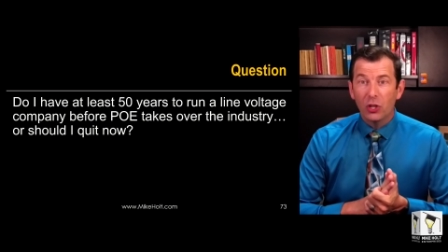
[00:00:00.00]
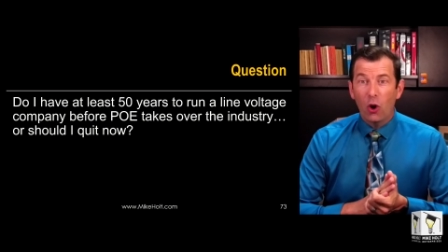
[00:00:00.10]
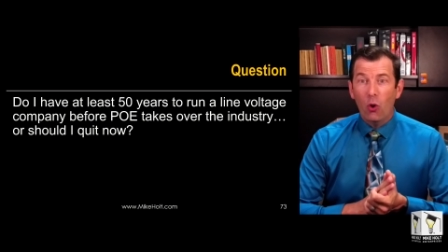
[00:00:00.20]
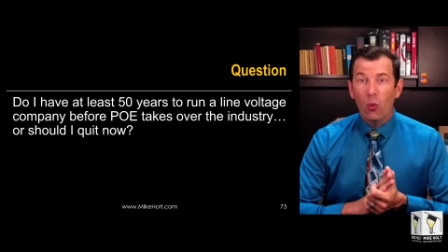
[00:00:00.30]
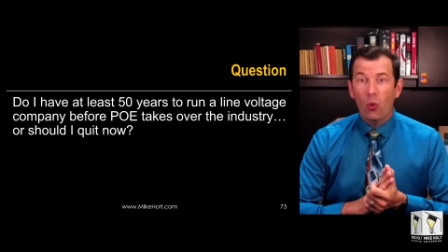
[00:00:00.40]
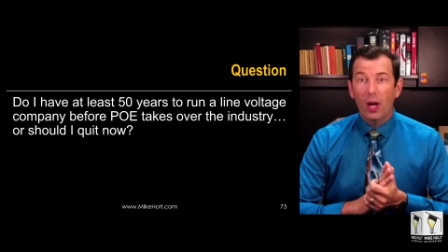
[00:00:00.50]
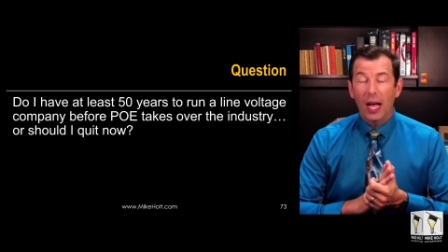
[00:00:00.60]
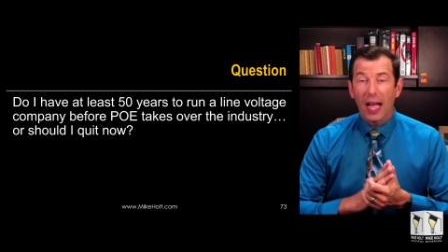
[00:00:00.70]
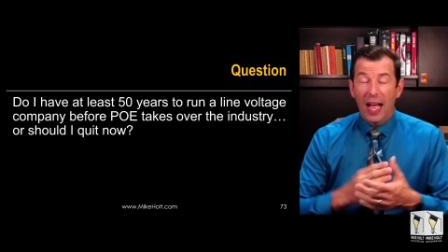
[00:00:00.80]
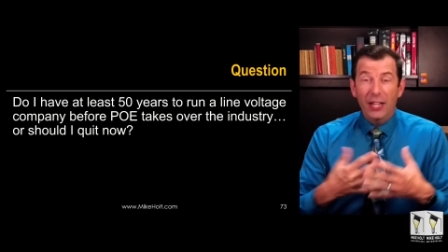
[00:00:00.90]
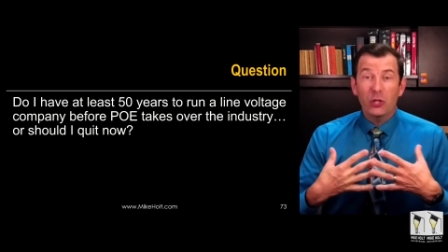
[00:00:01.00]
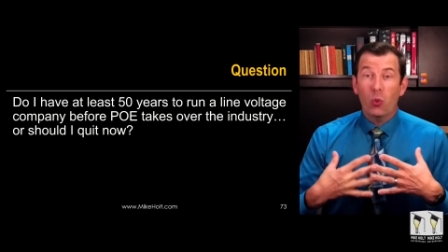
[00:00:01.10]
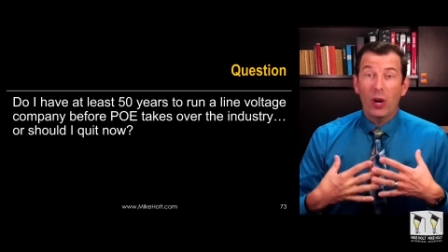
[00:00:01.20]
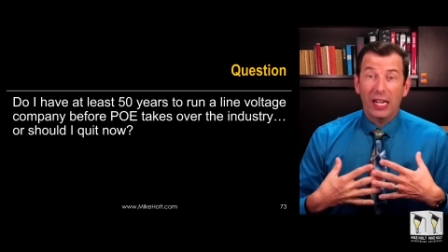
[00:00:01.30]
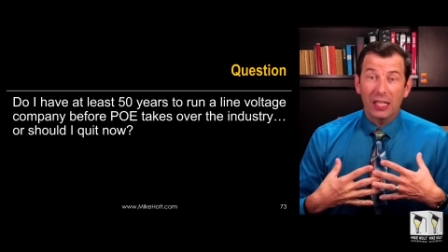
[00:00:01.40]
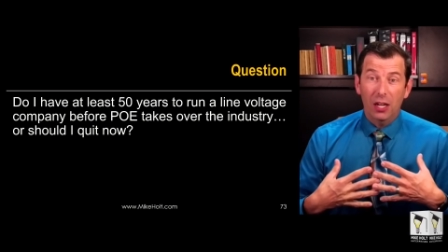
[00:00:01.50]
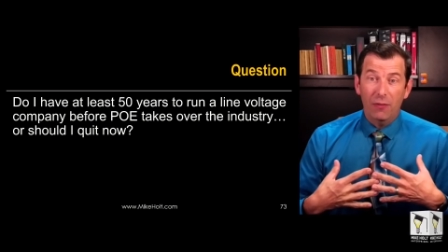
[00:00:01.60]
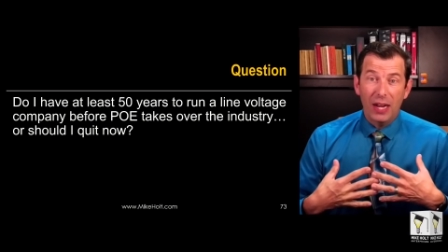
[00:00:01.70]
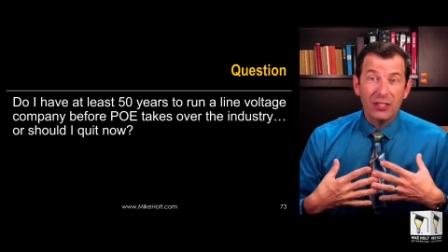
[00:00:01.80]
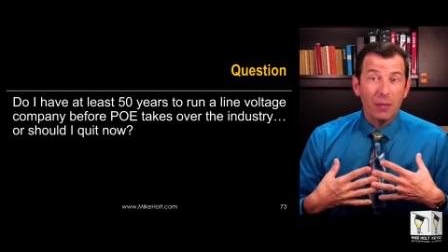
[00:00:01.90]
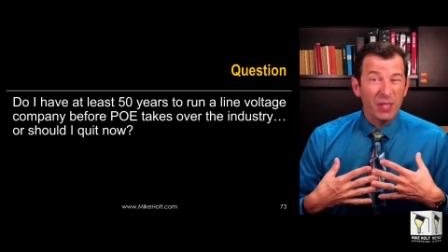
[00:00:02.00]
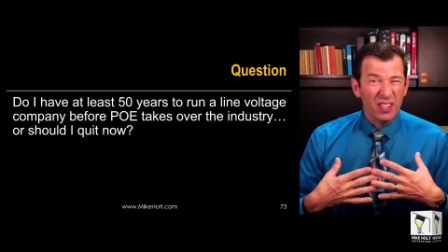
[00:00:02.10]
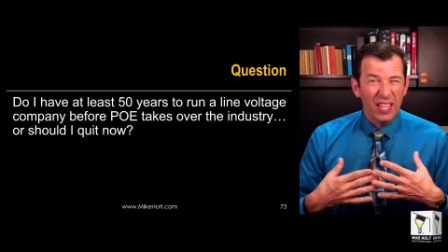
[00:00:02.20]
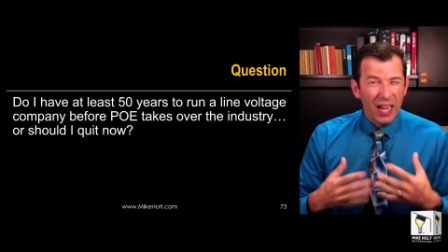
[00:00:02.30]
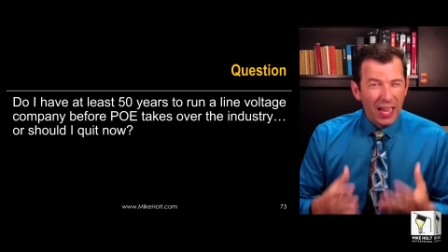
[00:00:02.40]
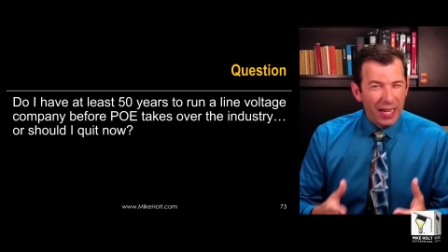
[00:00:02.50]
So I, I just want to clarify something that